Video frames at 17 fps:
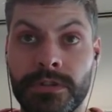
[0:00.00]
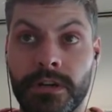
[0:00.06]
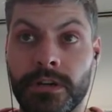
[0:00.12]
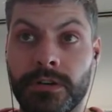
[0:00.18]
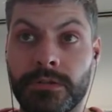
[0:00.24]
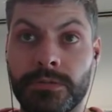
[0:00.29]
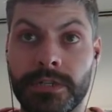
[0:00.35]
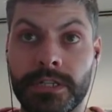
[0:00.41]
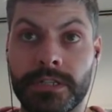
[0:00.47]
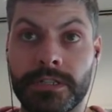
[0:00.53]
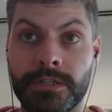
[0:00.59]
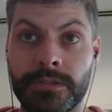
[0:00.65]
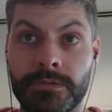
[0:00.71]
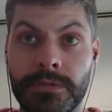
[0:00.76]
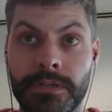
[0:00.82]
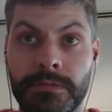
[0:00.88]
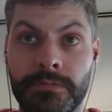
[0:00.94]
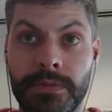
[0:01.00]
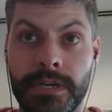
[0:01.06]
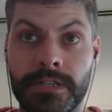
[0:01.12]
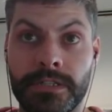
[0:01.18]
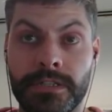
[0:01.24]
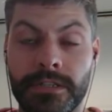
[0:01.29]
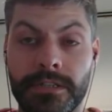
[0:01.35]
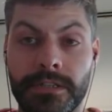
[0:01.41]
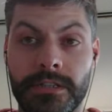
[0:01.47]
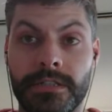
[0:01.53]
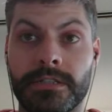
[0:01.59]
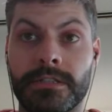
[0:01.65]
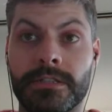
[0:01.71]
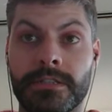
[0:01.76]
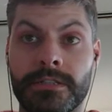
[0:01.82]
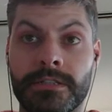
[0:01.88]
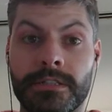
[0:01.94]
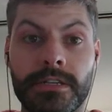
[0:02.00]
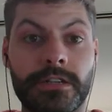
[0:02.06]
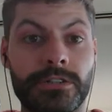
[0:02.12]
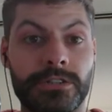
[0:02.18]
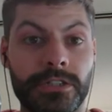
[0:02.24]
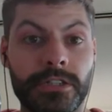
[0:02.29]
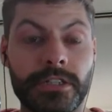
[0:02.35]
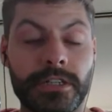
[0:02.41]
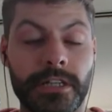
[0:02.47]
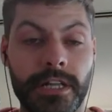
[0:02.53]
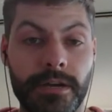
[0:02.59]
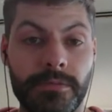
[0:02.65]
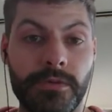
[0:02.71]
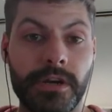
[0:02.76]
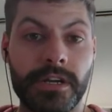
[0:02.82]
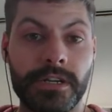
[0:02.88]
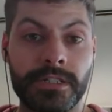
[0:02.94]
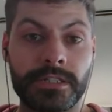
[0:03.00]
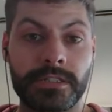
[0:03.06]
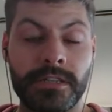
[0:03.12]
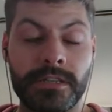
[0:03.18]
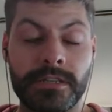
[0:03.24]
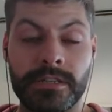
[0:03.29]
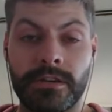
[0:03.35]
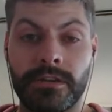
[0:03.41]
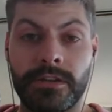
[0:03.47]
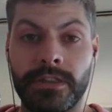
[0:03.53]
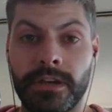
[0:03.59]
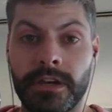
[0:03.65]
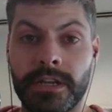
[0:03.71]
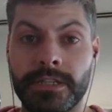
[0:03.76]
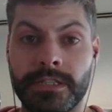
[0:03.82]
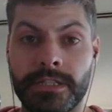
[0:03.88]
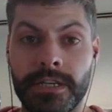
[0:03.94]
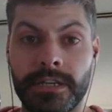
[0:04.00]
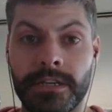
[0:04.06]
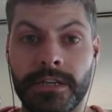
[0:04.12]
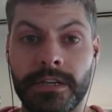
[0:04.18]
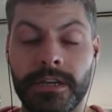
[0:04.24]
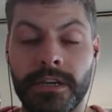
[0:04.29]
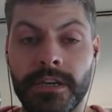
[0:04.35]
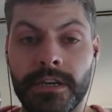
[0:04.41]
all week this week based on the Celgene collaboration, so I thought I'd take